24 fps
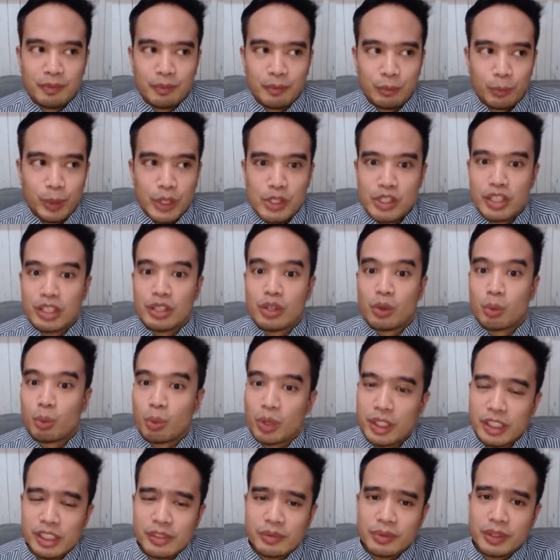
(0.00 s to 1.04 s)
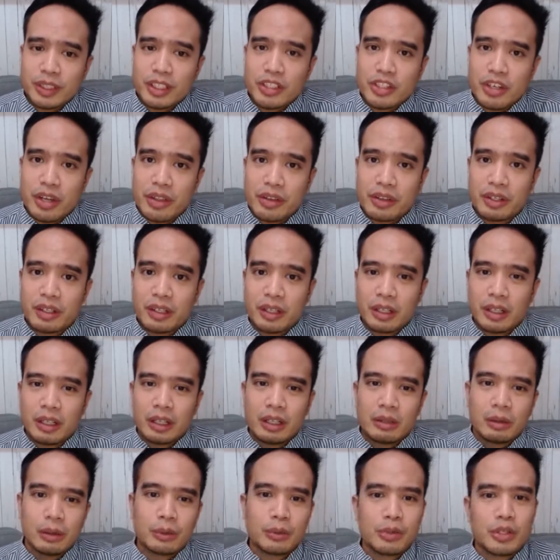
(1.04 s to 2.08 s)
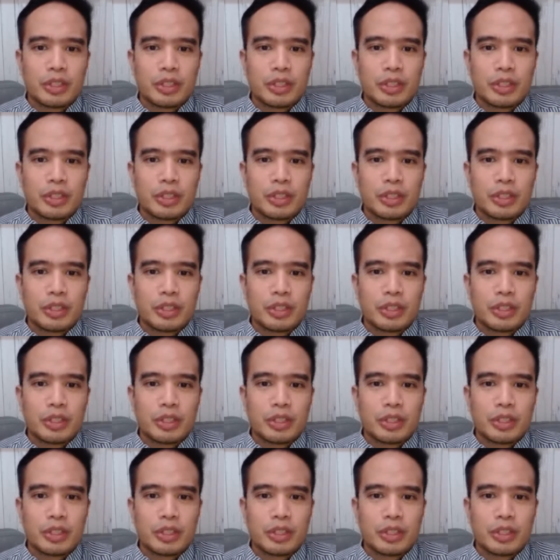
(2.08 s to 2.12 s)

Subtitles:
wishing the worst for each other, what we